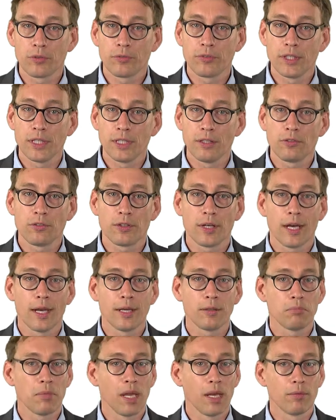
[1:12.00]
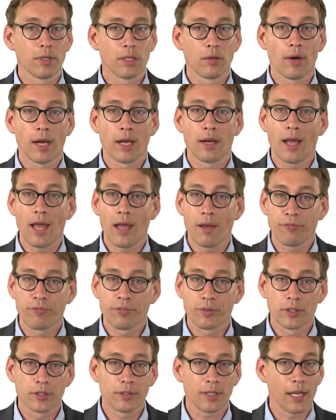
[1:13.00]
of the insight may require
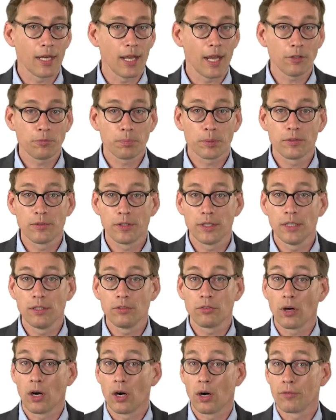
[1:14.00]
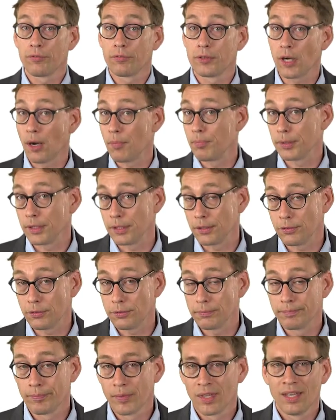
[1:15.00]
effort and expertise of
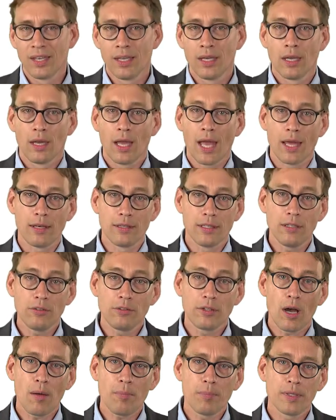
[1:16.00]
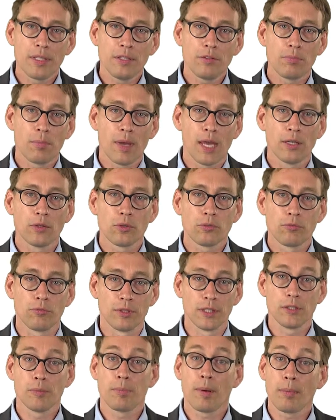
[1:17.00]
companies. And these companies may not
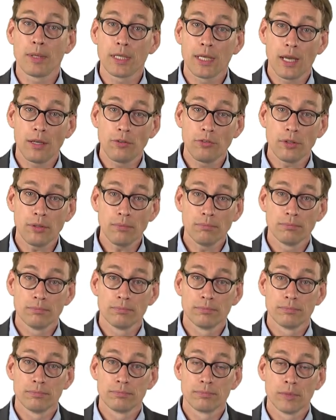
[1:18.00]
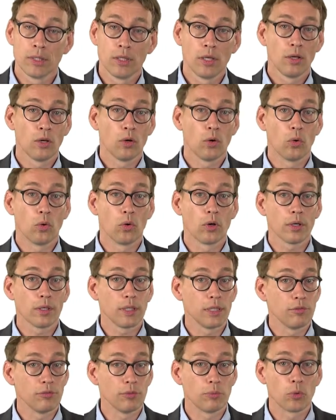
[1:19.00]
read the publication, or
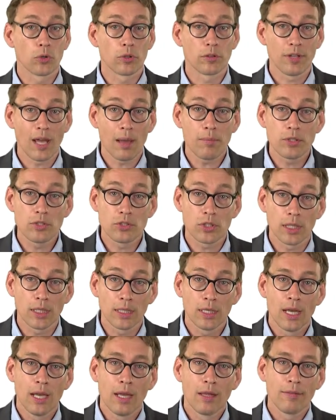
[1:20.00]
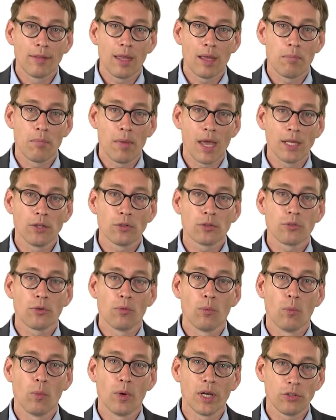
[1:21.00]
even more damaging, they may not
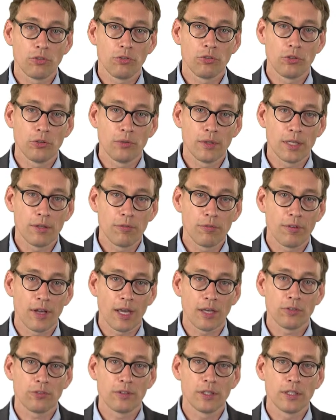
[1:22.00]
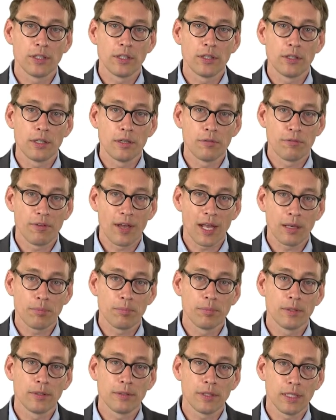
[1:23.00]
wish to invest in the
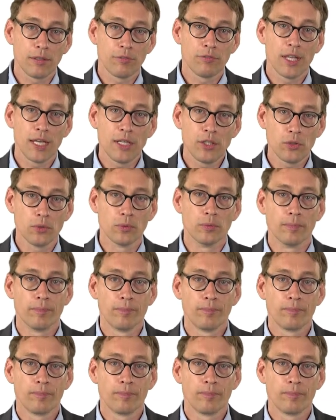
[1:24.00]
development if they do.